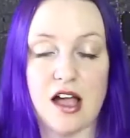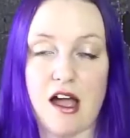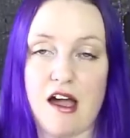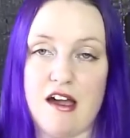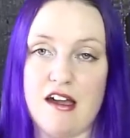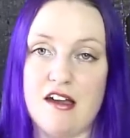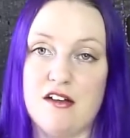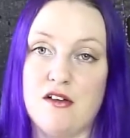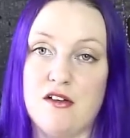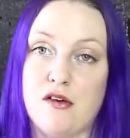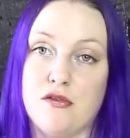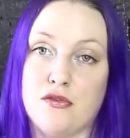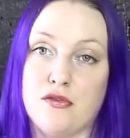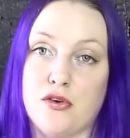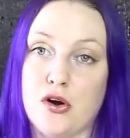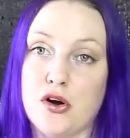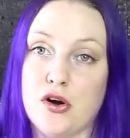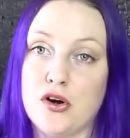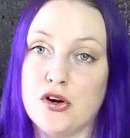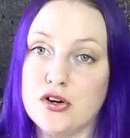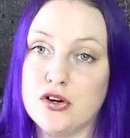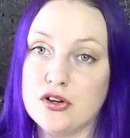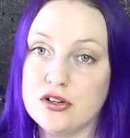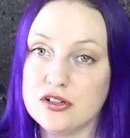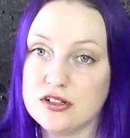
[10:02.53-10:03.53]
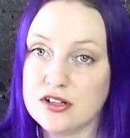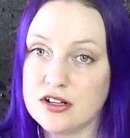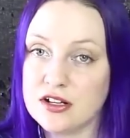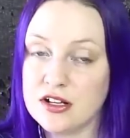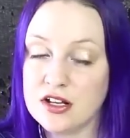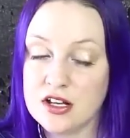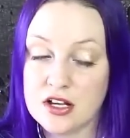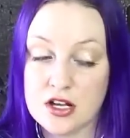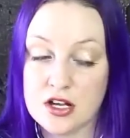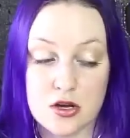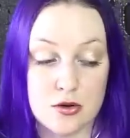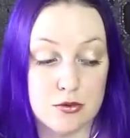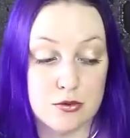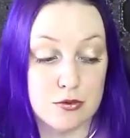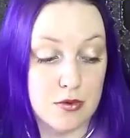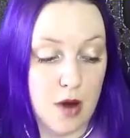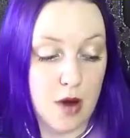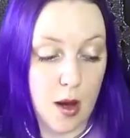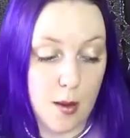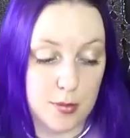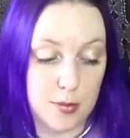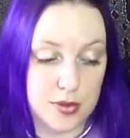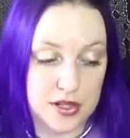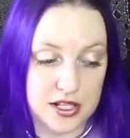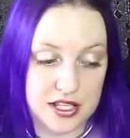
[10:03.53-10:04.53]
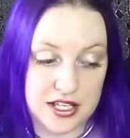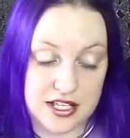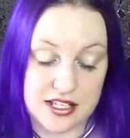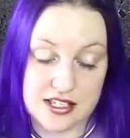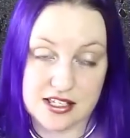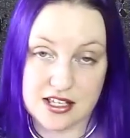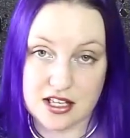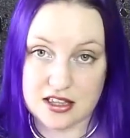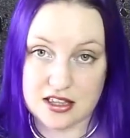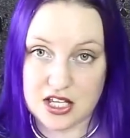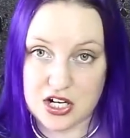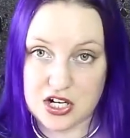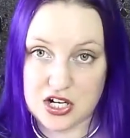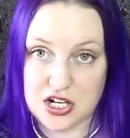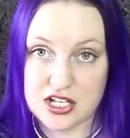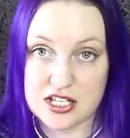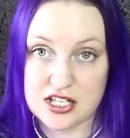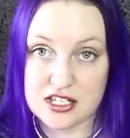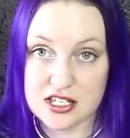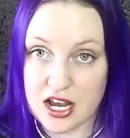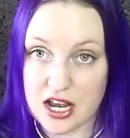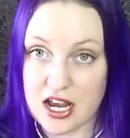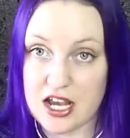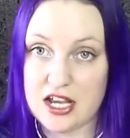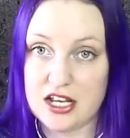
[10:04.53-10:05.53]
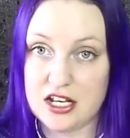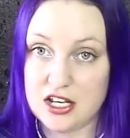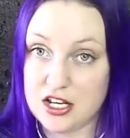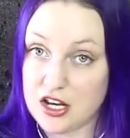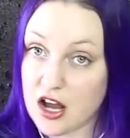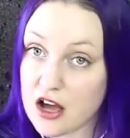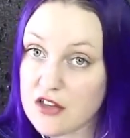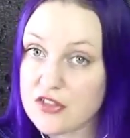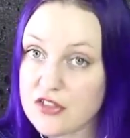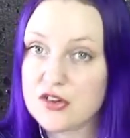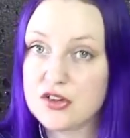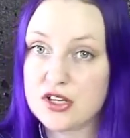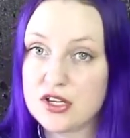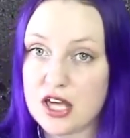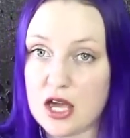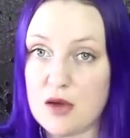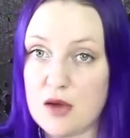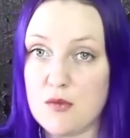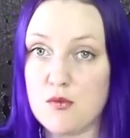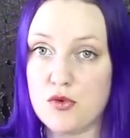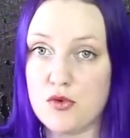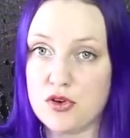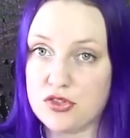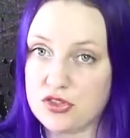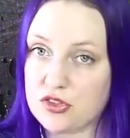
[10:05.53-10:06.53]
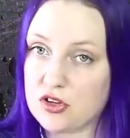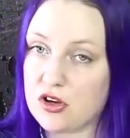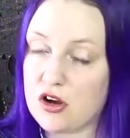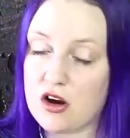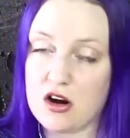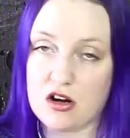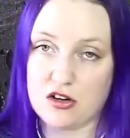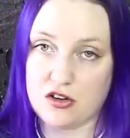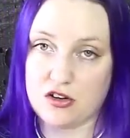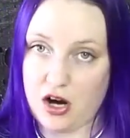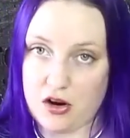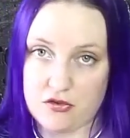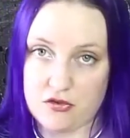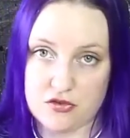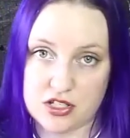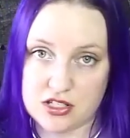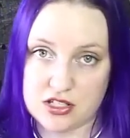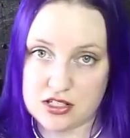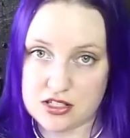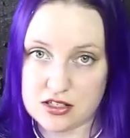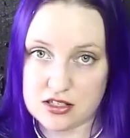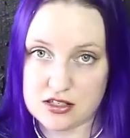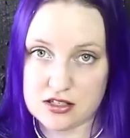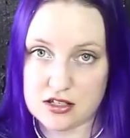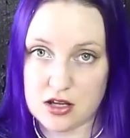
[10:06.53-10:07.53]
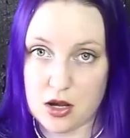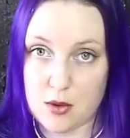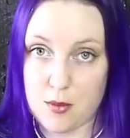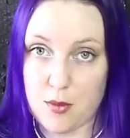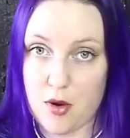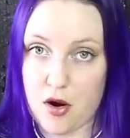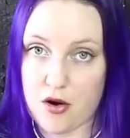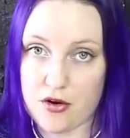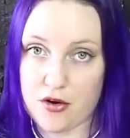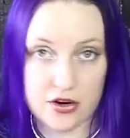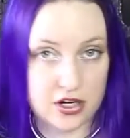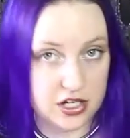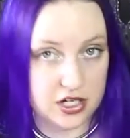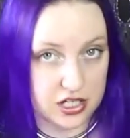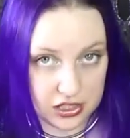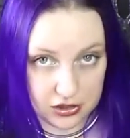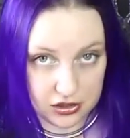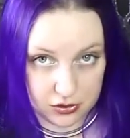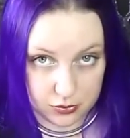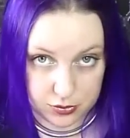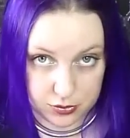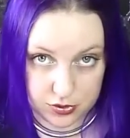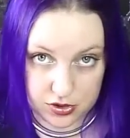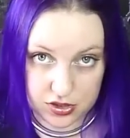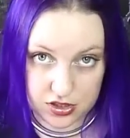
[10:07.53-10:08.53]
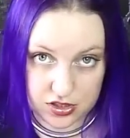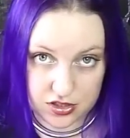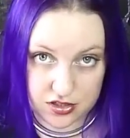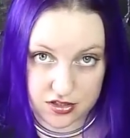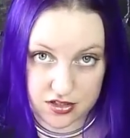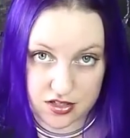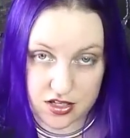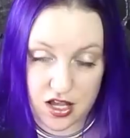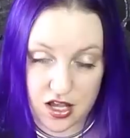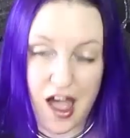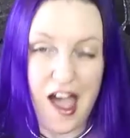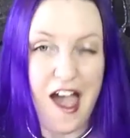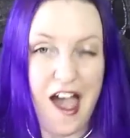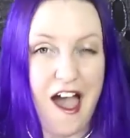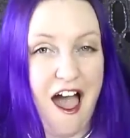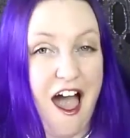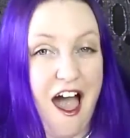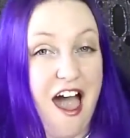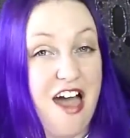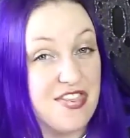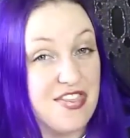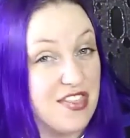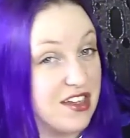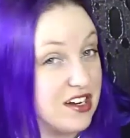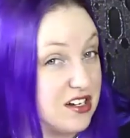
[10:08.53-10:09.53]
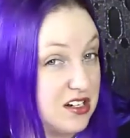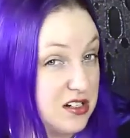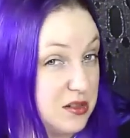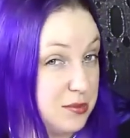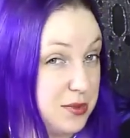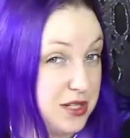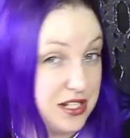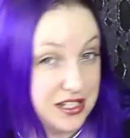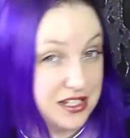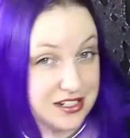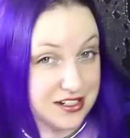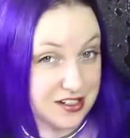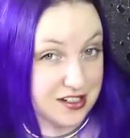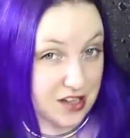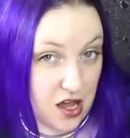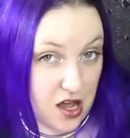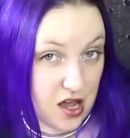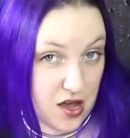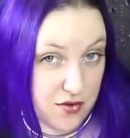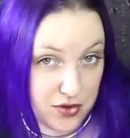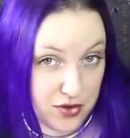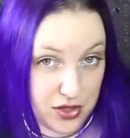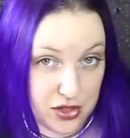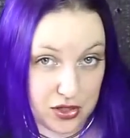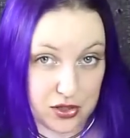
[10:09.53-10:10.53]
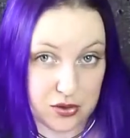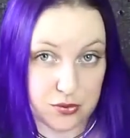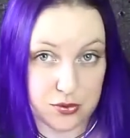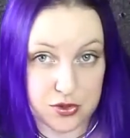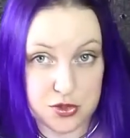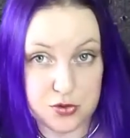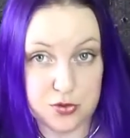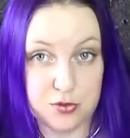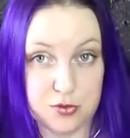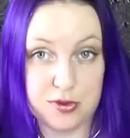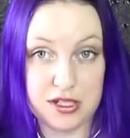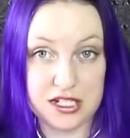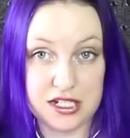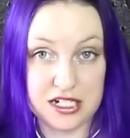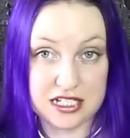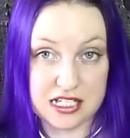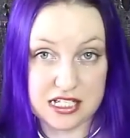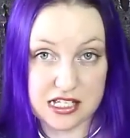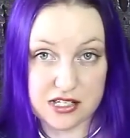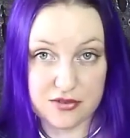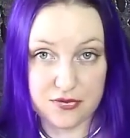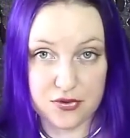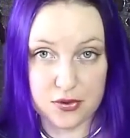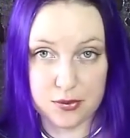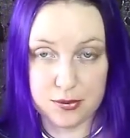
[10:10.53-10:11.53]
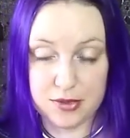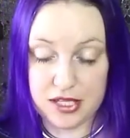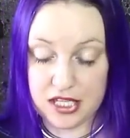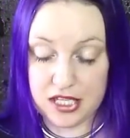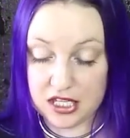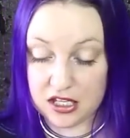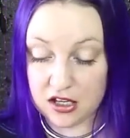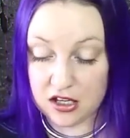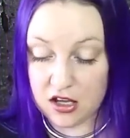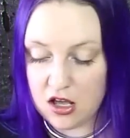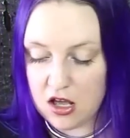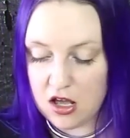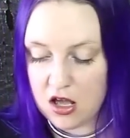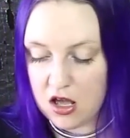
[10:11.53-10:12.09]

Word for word: I have heard rumblings that there is another game with the card crafting system already in the works and that it'll be a little heavier, which would be nice for me.